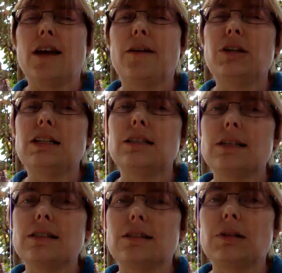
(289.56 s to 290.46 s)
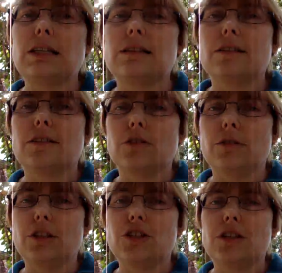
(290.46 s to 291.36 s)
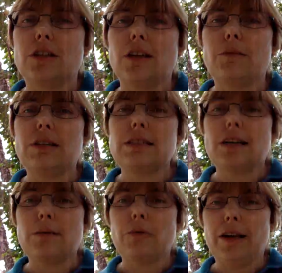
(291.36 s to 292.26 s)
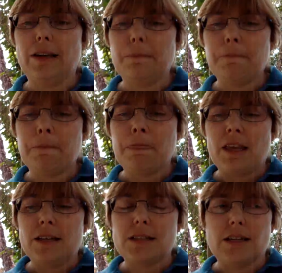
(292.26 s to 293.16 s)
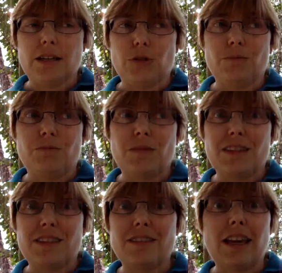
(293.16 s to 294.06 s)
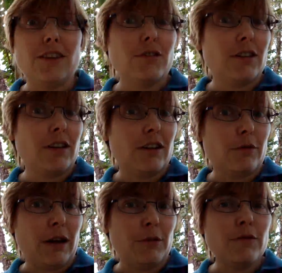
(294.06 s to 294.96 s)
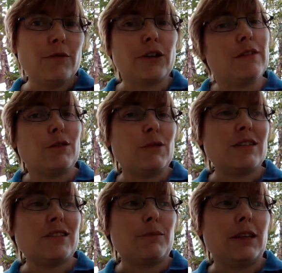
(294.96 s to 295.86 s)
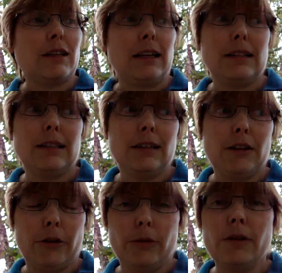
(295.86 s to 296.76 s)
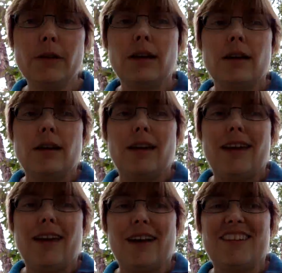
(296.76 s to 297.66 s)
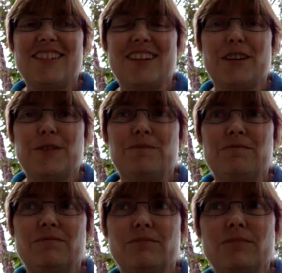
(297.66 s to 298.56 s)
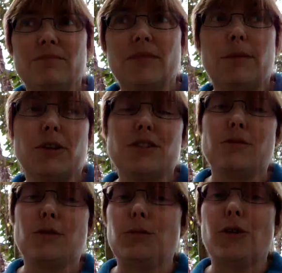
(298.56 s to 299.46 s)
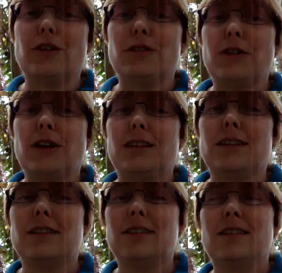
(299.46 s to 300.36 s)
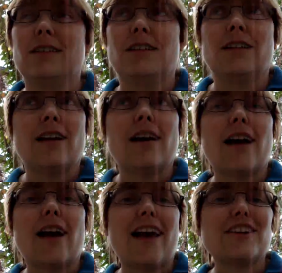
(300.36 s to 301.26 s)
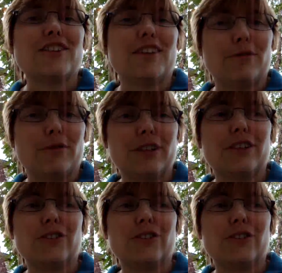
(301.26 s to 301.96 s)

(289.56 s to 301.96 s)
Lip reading: and when it doesn't, we get discouraged and we stop writing. So thank you to NaNoWriMo for giving me something that I didn't know, and I'm also very proud of the fact that I actually have written a